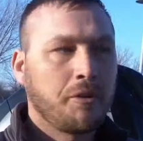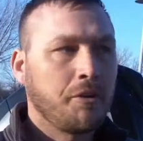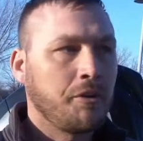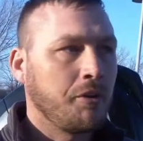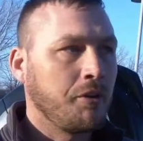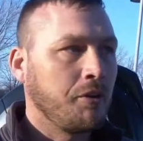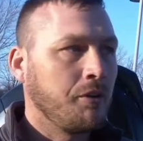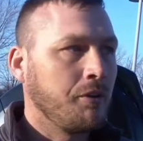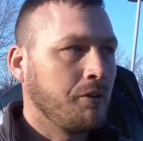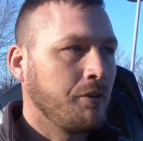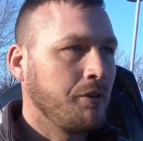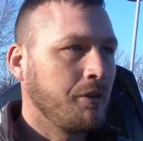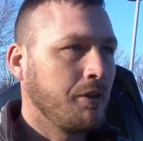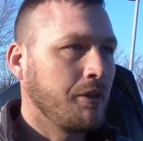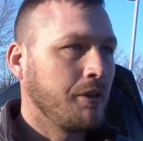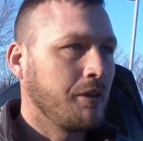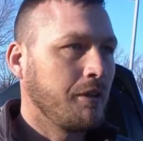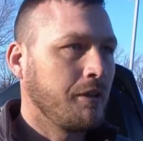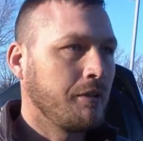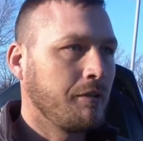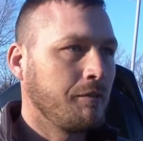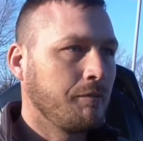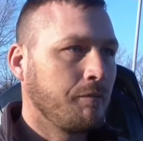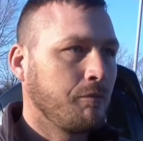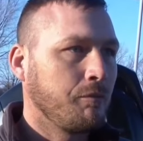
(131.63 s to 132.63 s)
you know,
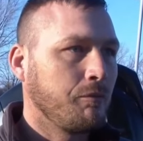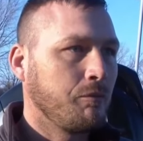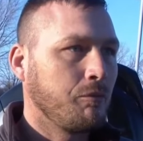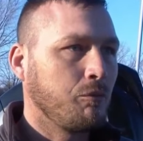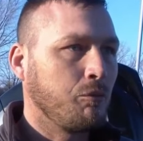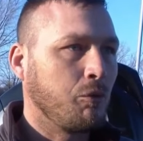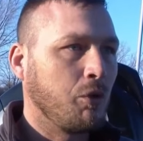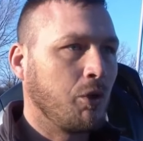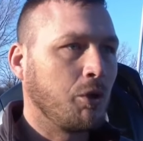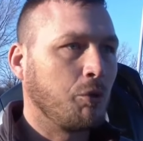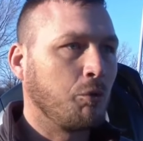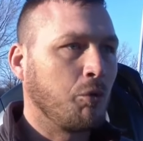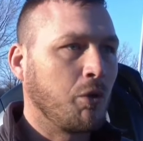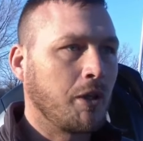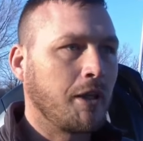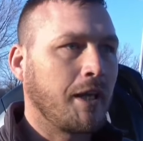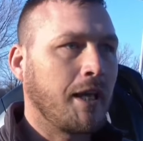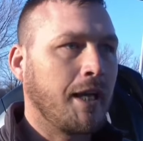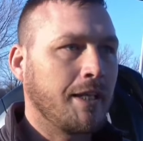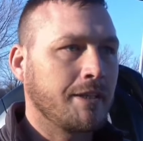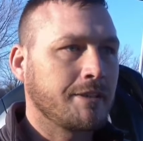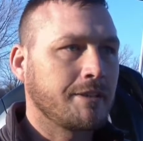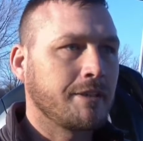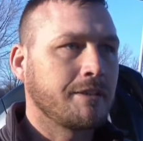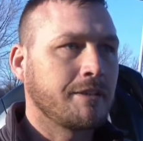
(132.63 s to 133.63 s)
uh, Walla
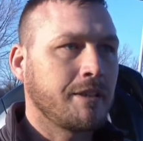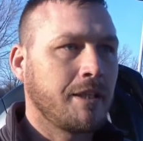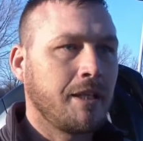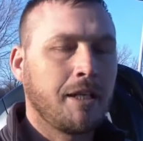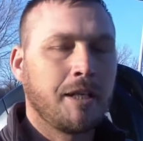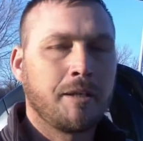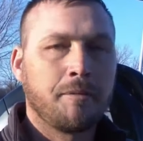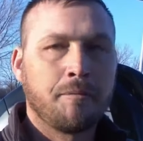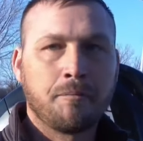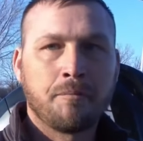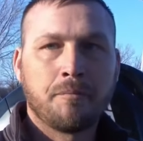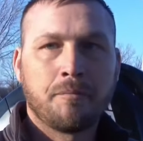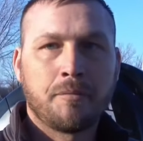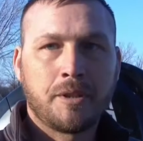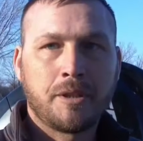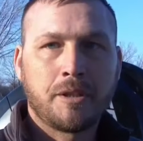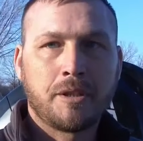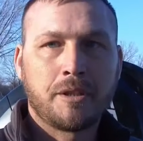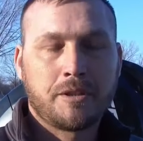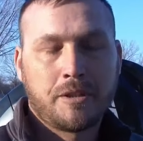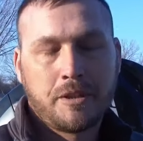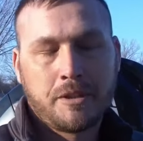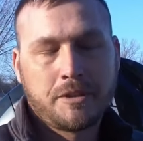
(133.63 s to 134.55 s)
has the time uh,